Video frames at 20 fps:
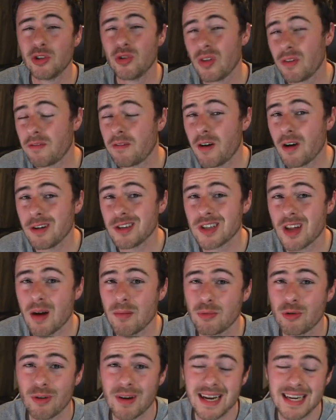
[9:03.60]
the first
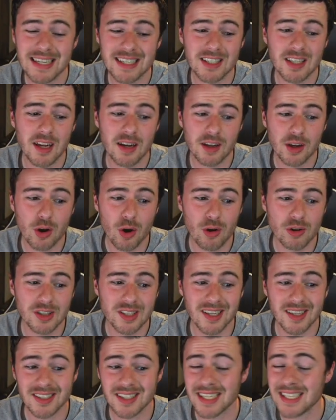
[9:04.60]
upgrade is going to
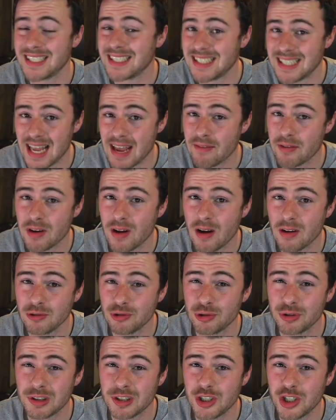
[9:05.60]
cost us
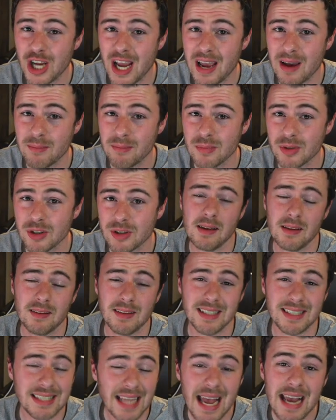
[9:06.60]
700 gems.
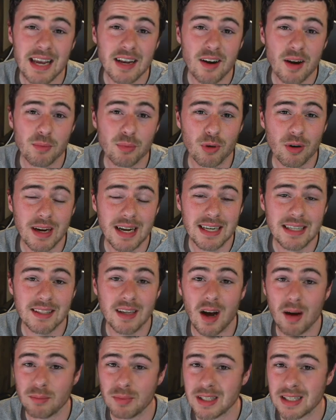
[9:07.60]
The second upgrade
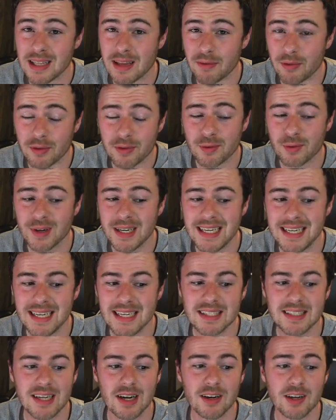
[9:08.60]
up to level 3
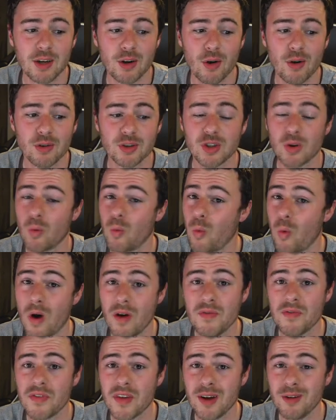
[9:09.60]
is going to cost
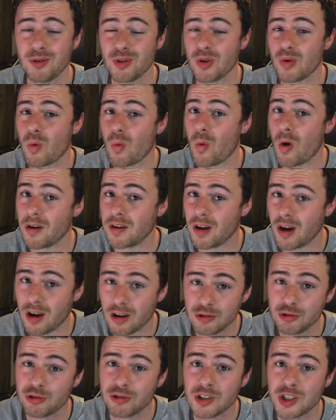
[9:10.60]

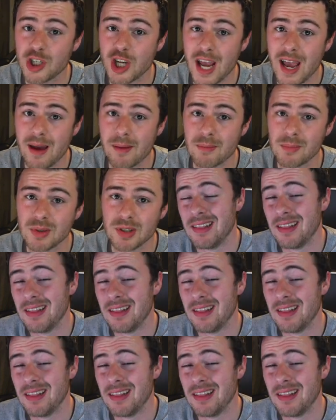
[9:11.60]
1,100 gems.